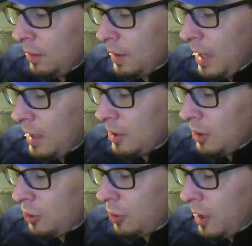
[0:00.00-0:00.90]
The gate
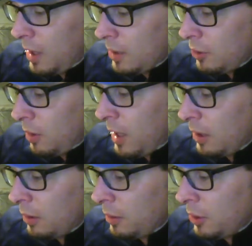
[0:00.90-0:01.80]
is
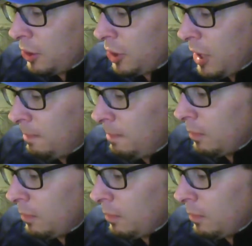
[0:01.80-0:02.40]
triangular in shape,